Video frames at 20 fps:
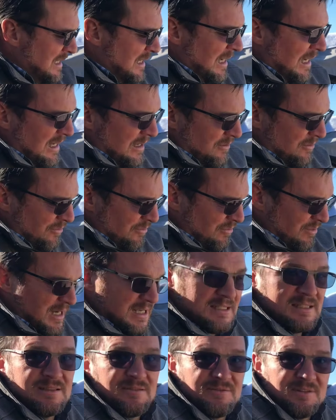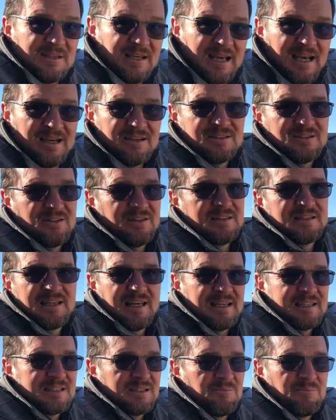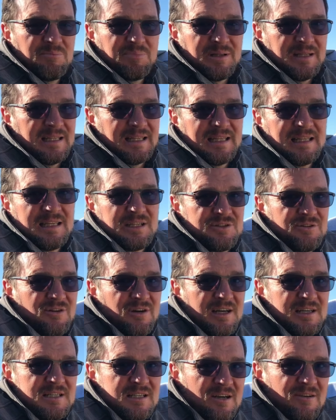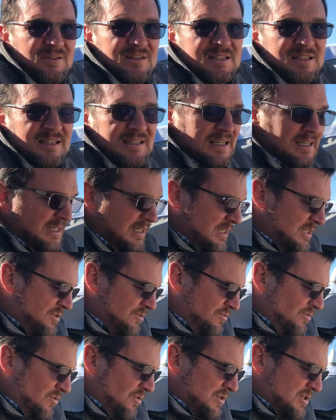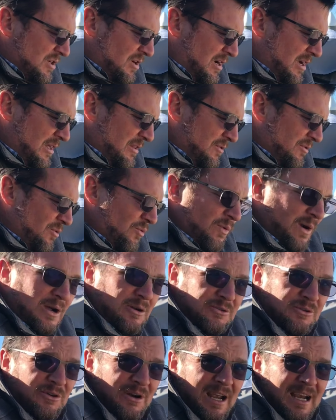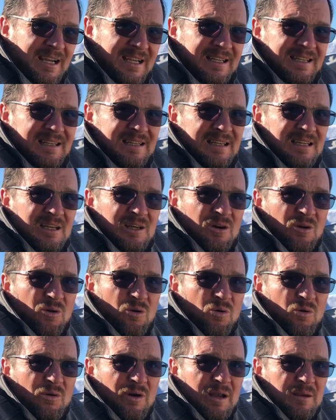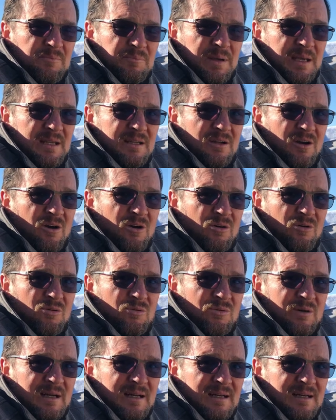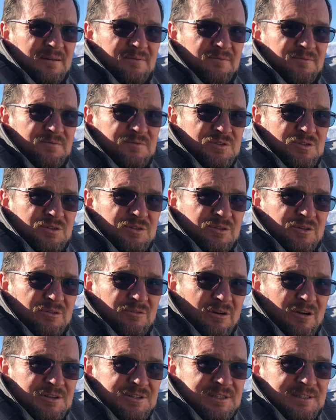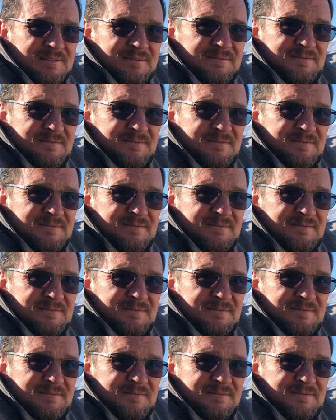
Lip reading: and the rest of the outside of the tank's completely dry. So it's leading towards either a weld crack or a pinhole due to corrosion.